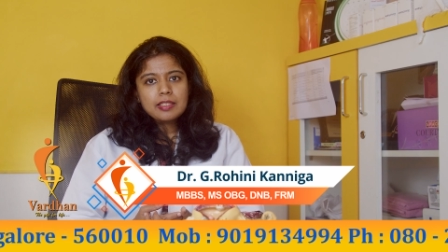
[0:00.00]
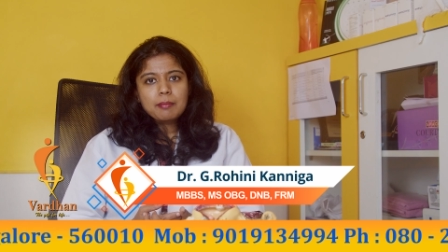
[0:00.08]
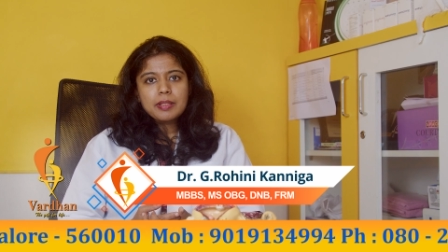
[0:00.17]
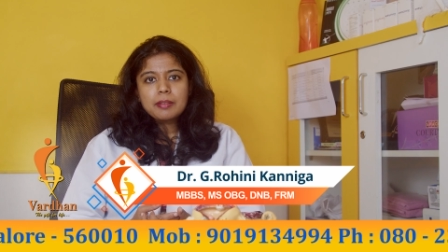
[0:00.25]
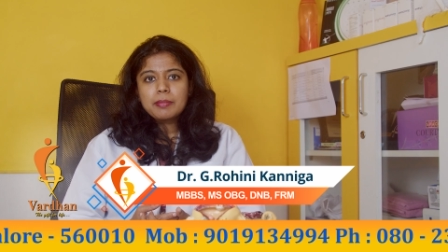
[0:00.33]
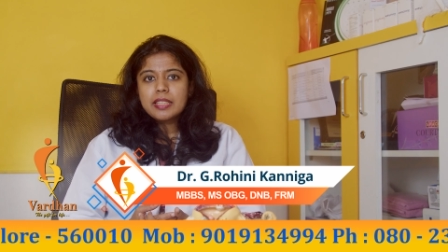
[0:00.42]

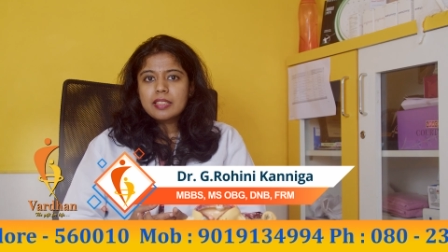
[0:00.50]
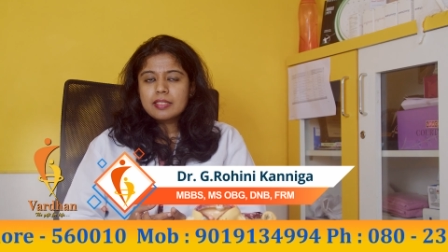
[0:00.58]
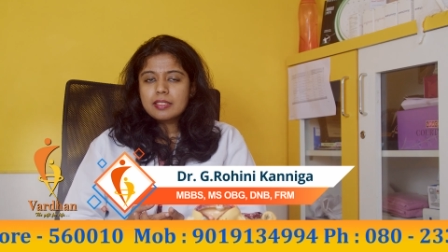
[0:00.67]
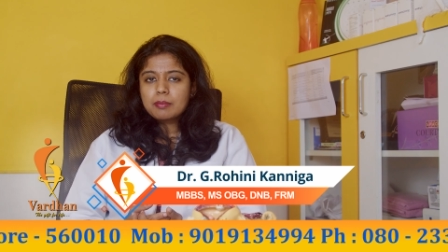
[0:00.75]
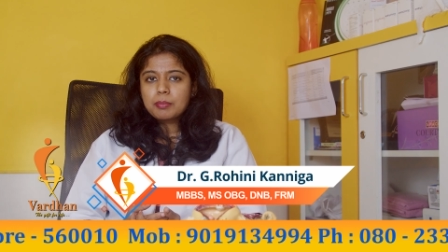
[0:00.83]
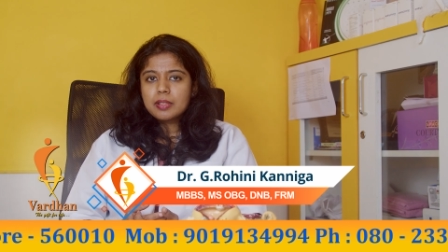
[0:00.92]
come and meet
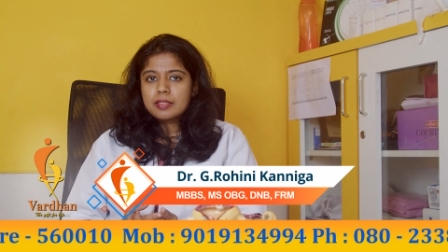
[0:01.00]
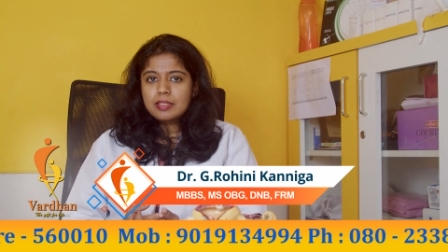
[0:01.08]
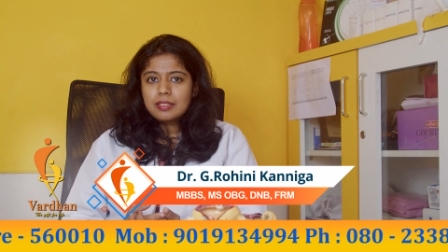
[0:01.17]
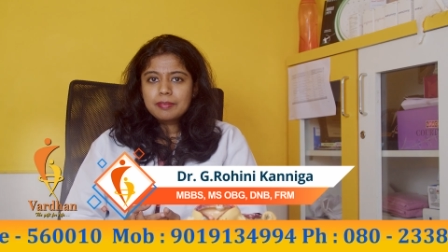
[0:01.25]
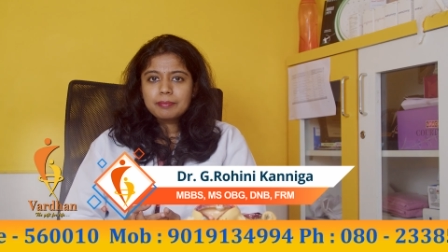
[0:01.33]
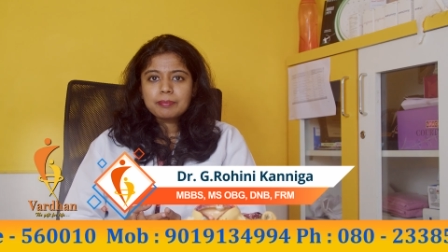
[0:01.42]
us in
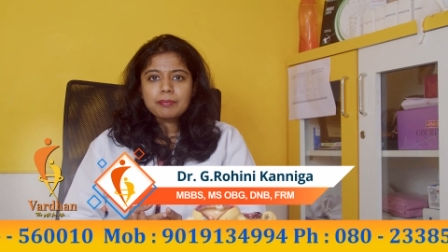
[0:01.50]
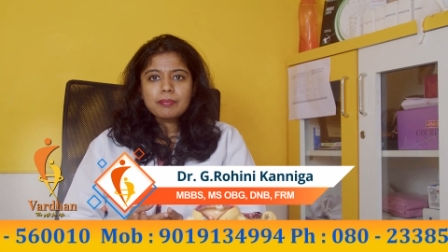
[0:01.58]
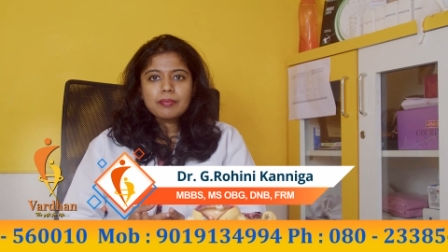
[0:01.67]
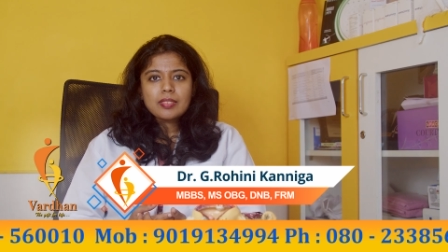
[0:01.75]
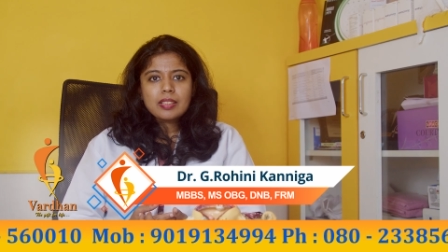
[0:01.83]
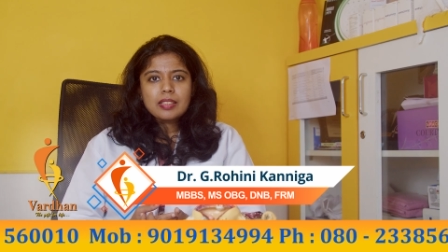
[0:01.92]
person
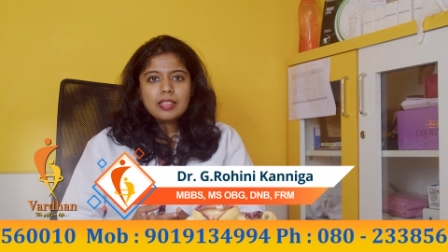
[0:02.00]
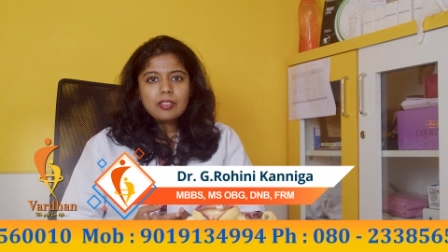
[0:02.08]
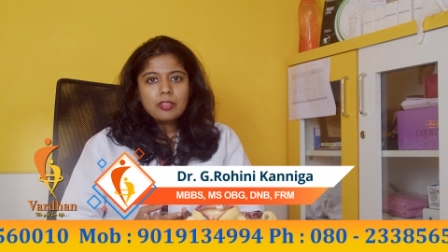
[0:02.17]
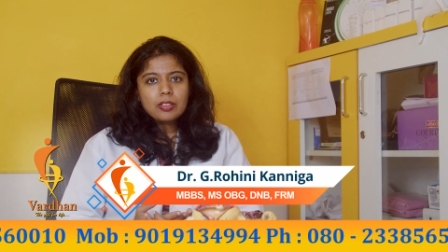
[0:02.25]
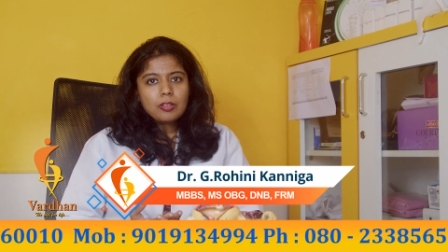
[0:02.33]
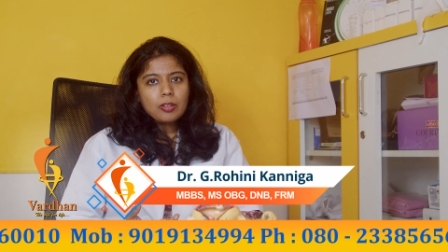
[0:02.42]

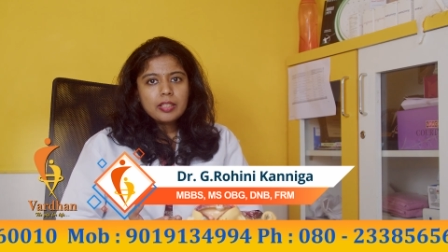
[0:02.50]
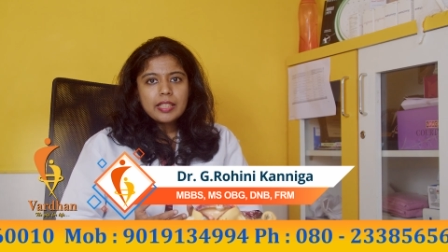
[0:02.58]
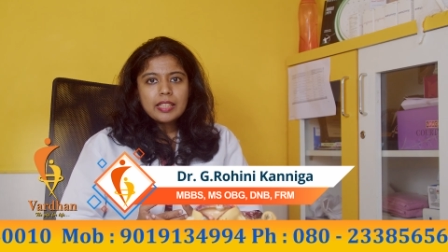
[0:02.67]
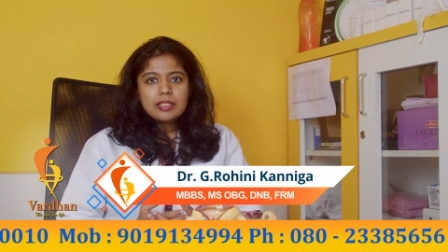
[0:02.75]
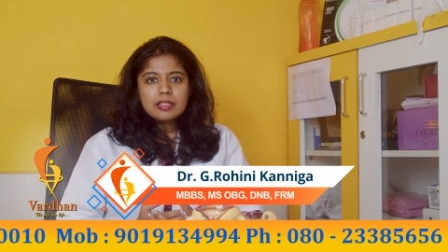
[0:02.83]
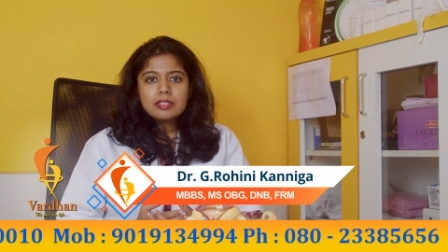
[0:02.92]
or
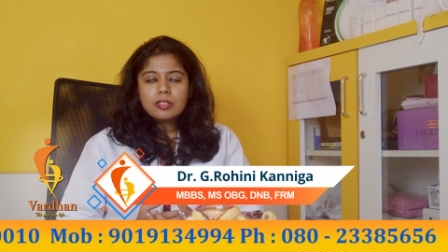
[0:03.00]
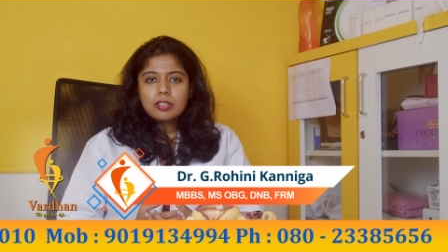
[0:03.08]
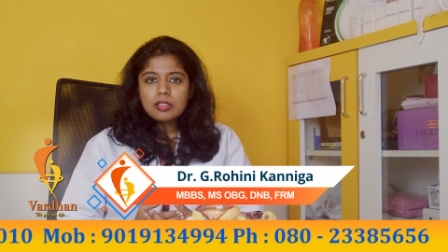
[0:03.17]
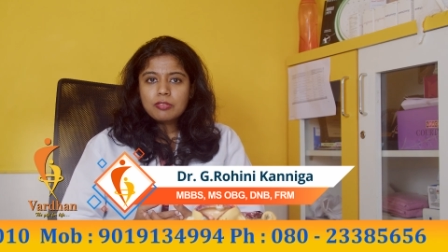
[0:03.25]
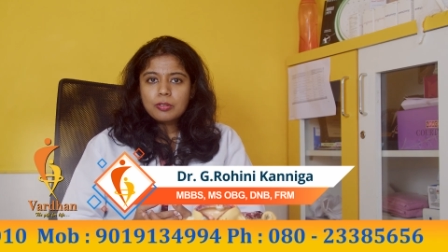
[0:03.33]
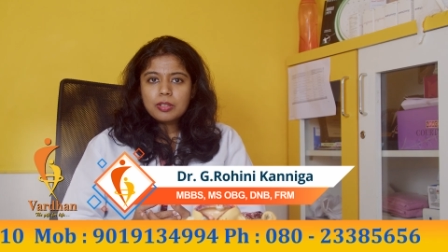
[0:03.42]
contact us on
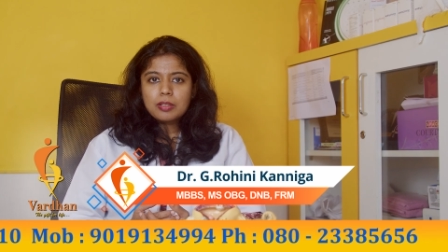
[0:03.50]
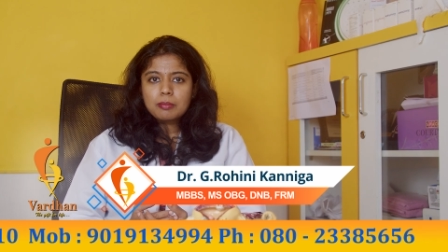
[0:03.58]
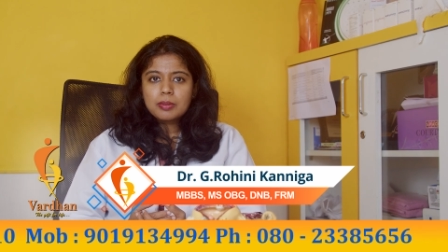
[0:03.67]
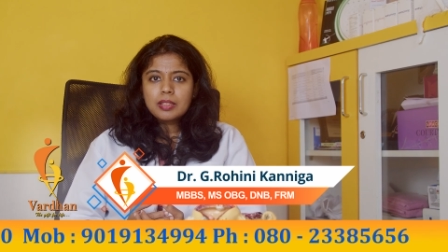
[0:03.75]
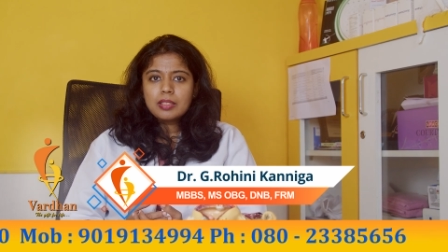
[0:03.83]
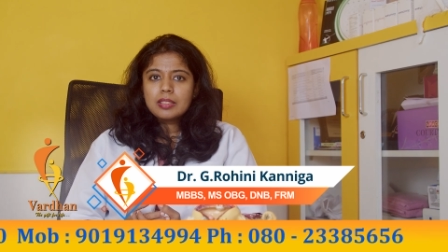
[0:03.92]
our phone
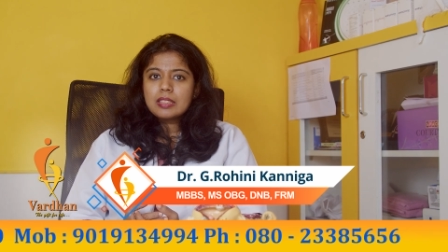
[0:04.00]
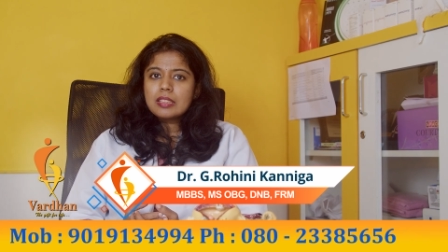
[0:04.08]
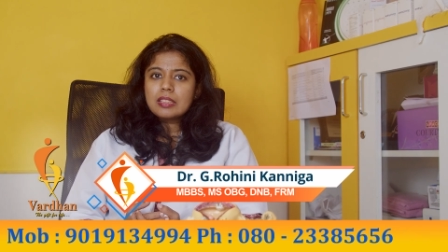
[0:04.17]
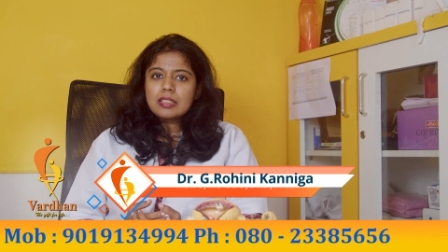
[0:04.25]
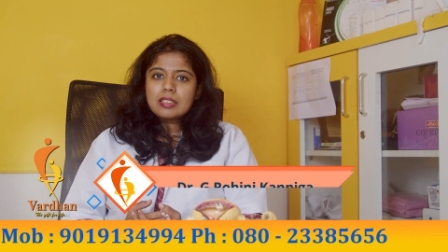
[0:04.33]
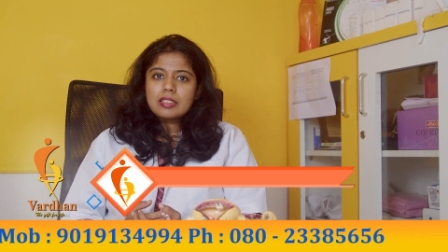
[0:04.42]
number.
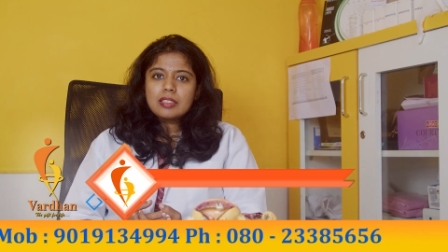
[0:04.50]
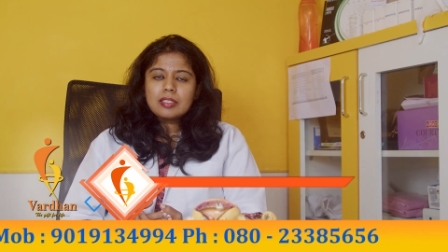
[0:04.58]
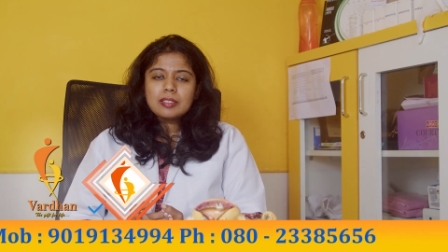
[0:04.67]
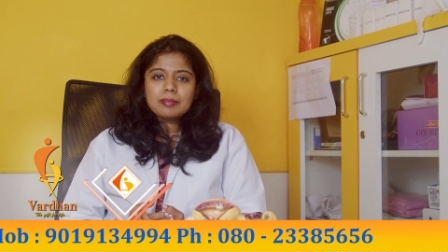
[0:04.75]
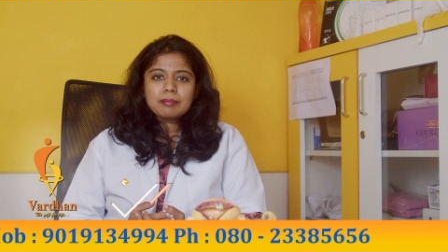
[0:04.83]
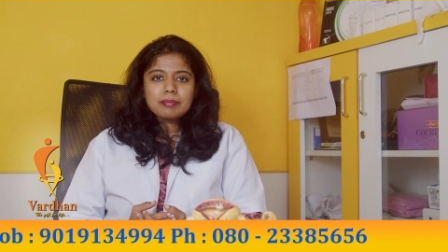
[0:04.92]

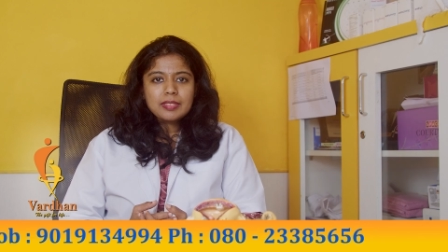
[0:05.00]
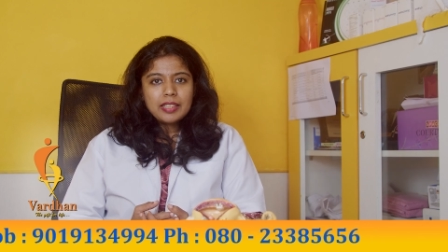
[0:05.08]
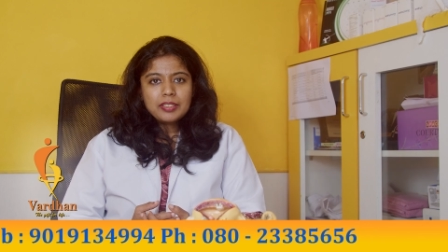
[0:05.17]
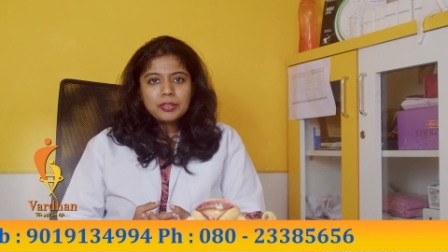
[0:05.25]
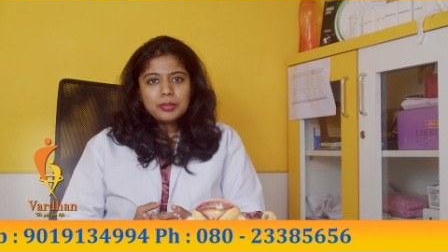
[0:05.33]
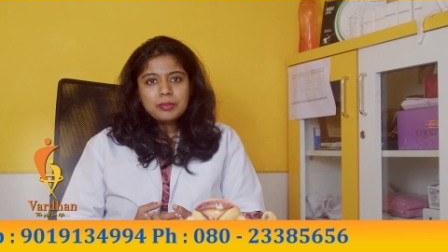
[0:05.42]

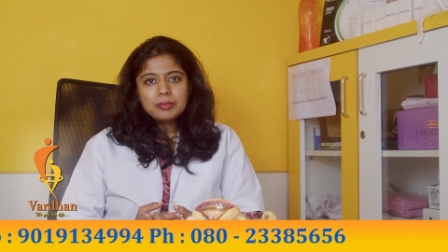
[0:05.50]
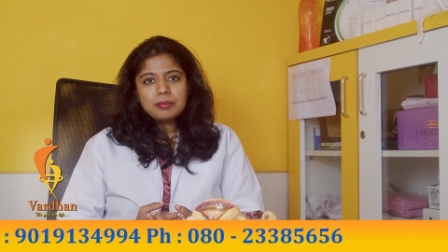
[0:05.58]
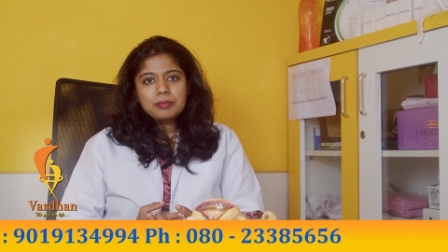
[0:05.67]
Thank you.